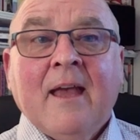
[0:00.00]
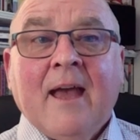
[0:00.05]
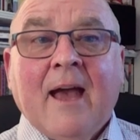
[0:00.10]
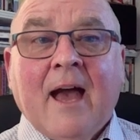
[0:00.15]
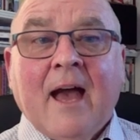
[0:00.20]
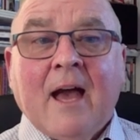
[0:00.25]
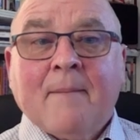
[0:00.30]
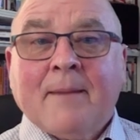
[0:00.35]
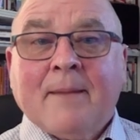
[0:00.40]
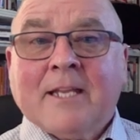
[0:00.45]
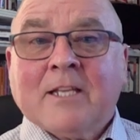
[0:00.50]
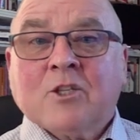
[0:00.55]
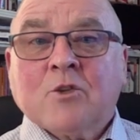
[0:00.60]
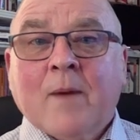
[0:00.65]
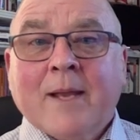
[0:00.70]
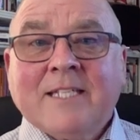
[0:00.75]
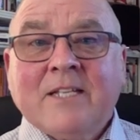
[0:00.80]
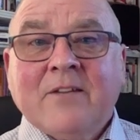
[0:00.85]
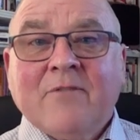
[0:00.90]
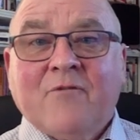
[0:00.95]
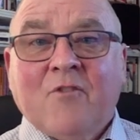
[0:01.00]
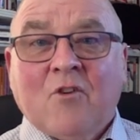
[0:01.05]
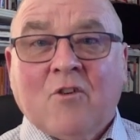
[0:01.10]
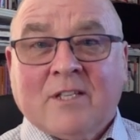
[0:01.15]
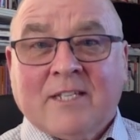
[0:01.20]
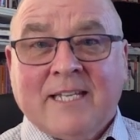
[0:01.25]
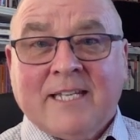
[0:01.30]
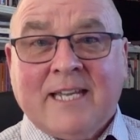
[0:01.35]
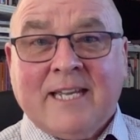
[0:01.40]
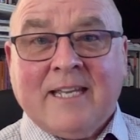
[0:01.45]
In
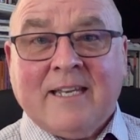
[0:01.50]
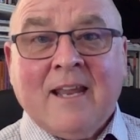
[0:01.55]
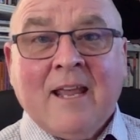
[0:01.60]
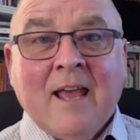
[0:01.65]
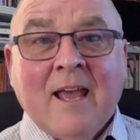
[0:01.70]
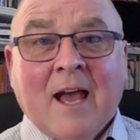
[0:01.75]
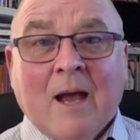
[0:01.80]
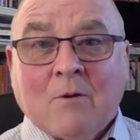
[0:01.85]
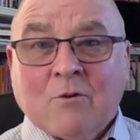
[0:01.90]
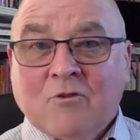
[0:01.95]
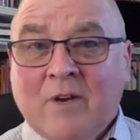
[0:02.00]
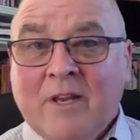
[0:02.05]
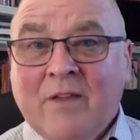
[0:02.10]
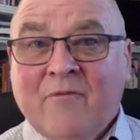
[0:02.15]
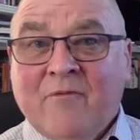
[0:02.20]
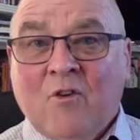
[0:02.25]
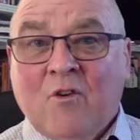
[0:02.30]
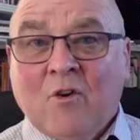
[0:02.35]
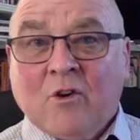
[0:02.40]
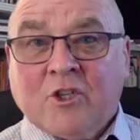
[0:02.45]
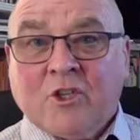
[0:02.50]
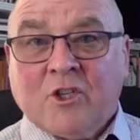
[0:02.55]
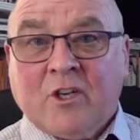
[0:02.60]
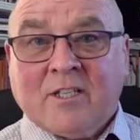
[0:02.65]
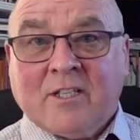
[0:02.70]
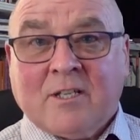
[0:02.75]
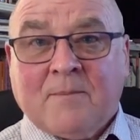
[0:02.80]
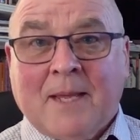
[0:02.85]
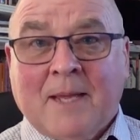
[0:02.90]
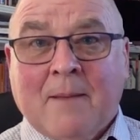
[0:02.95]
2014, I was really
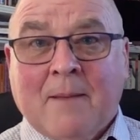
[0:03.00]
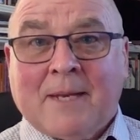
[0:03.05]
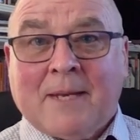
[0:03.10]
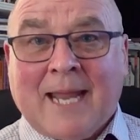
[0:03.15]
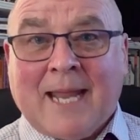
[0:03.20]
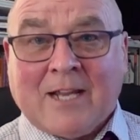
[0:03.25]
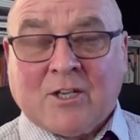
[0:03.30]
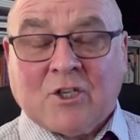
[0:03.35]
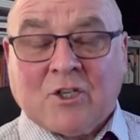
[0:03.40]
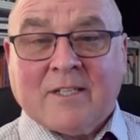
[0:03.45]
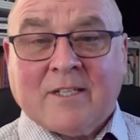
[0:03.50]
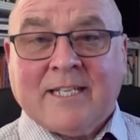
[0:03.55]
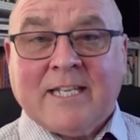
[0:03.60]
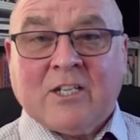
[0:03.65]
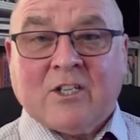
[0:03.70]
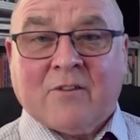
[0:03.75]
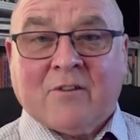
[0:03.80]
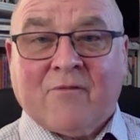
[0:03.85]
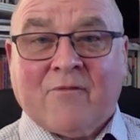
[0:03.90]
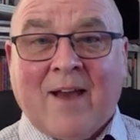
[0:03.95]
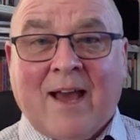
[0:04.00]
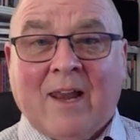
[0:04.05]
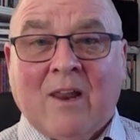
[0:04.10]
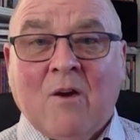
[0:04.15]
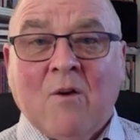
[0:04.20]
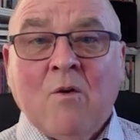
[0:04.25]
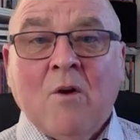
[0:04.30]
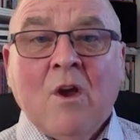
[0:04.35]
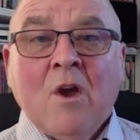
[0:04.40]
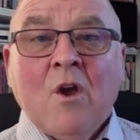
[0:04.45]
fortunate to become a National Teaching
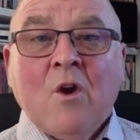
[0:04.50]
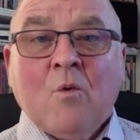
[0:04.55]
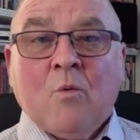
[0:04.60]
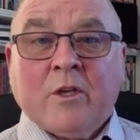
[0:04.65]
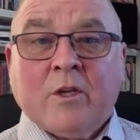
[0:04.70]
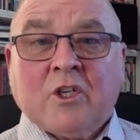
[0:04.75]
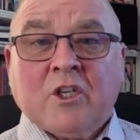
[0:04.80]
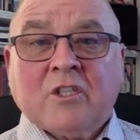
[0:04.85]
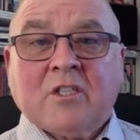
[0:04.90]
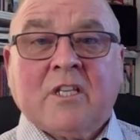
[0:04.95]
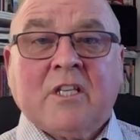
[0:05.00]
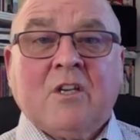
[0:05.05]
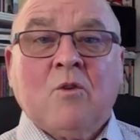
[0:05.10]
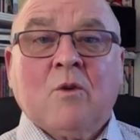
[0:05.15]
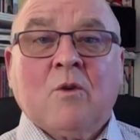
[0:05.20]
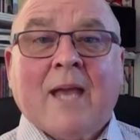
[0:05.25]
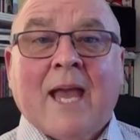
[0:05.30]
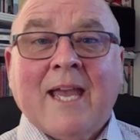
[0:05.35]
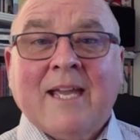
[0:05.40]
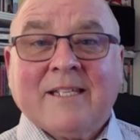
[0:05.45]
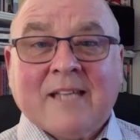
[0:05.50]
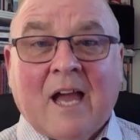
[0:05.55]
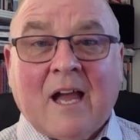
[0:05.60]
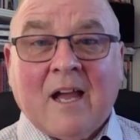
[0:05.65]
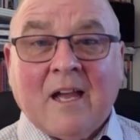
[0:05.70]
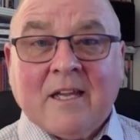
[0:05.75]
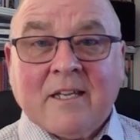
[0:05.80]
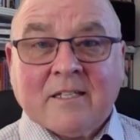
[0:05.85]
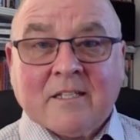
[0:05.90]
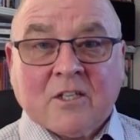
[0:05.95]
Fellow, which is the UK's
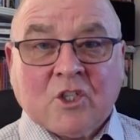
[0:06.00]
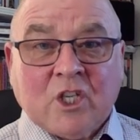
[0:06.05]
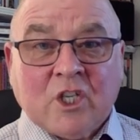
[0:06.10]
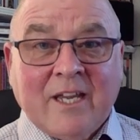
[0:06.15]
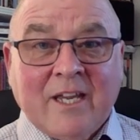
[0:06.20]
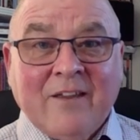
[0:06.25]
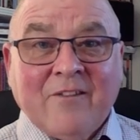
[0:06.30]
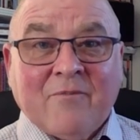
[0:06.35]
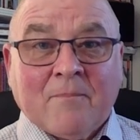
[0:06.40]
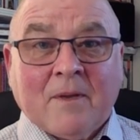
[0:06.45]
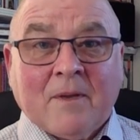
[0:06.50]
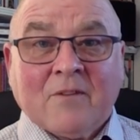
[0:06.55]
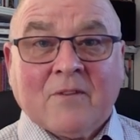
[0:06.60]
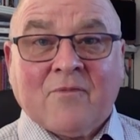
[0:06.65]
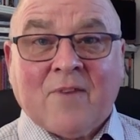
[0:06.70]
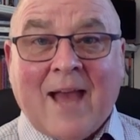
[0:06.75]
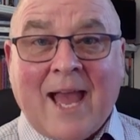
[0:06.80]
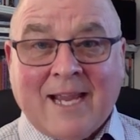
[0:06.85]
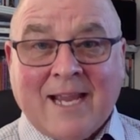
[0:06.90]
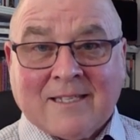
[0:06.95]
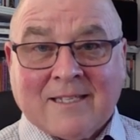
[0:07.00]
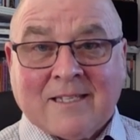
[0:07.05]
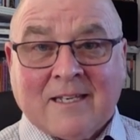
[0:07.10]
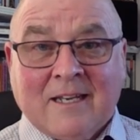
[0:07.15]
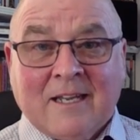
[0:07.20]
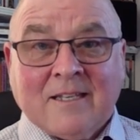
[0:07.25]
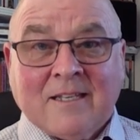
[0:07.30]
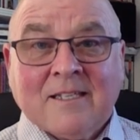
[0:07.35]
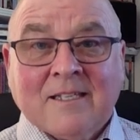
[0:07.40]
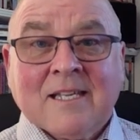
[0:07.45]
highest achievement for
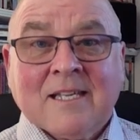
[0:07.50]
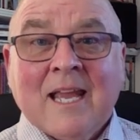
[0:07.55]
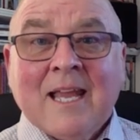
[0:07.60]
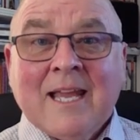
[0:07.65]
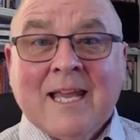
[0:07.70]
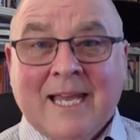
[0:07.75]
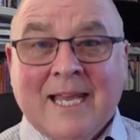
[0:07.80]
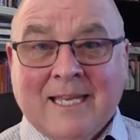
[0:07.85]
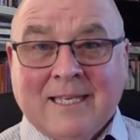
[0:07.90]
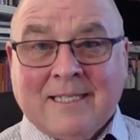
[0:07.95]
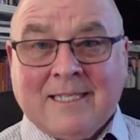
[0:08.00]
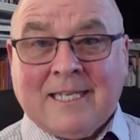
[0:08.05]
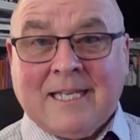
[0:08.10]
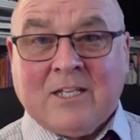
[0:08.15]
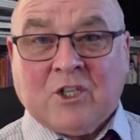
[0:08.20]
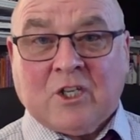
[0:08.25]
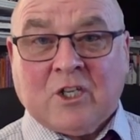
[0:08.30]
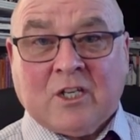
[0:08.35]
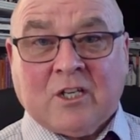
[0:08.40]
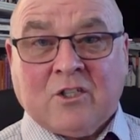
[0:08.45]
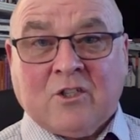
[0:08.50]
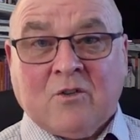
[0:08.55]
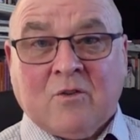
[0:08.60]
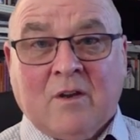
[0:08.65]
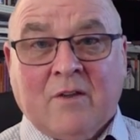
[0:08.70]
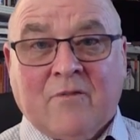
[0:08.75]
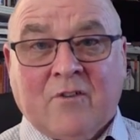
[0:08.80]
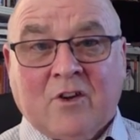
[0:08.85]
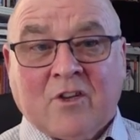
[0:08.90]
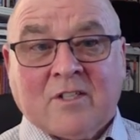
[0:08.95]
excellence in teaching at
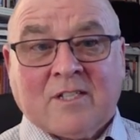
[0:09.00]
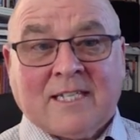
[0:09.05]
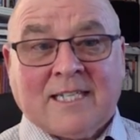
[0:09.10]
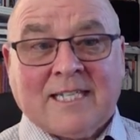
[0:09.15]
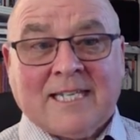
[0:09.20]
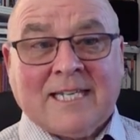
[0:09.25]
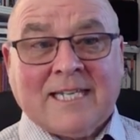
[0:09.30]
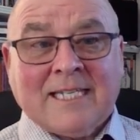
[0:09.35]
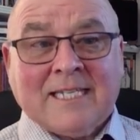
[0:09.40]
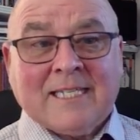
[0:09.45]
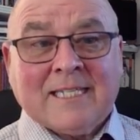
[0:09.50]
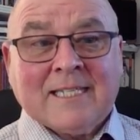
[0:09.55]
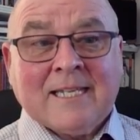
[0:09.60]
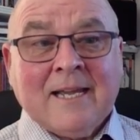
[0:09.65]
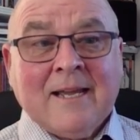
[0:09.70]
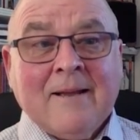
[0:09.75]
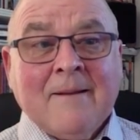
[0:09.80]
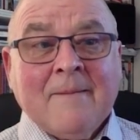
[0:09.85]
universities.